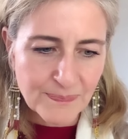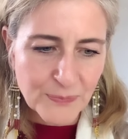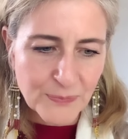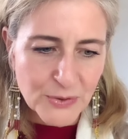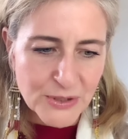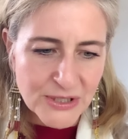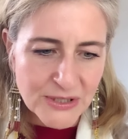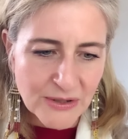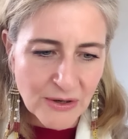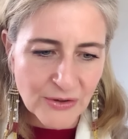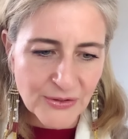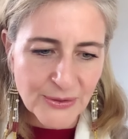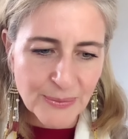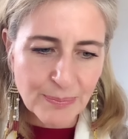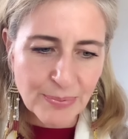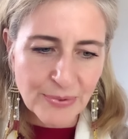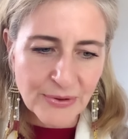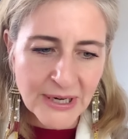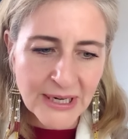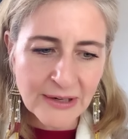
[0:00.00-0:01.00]
which is called the
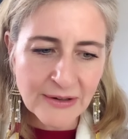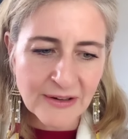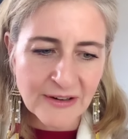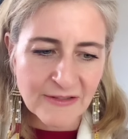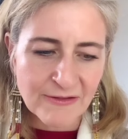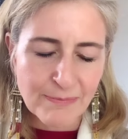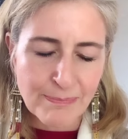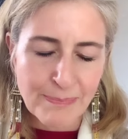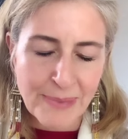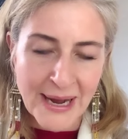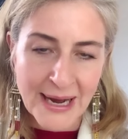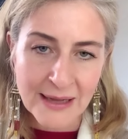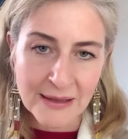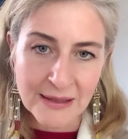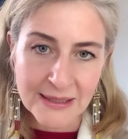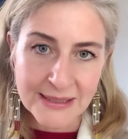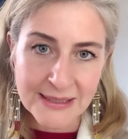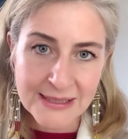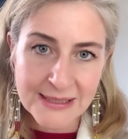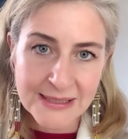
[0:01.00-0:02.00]
bringer of
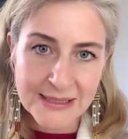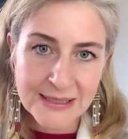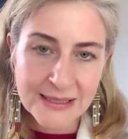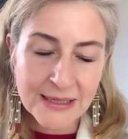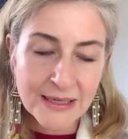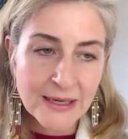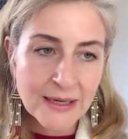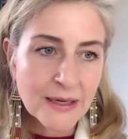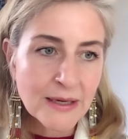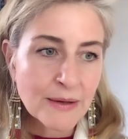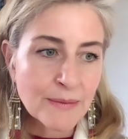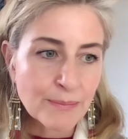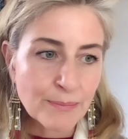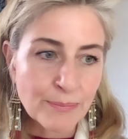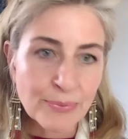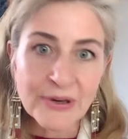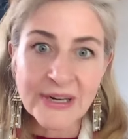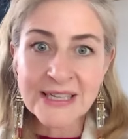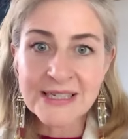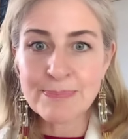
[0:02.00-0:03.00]
balance,
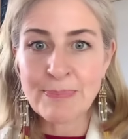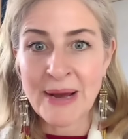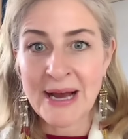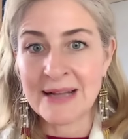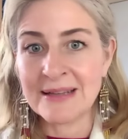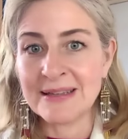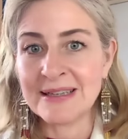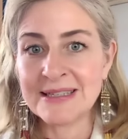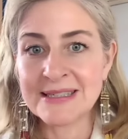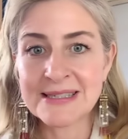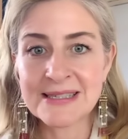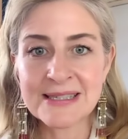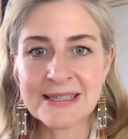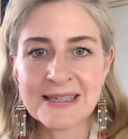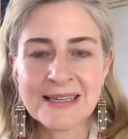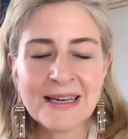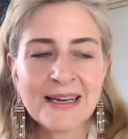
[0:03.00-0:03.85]
brings balance.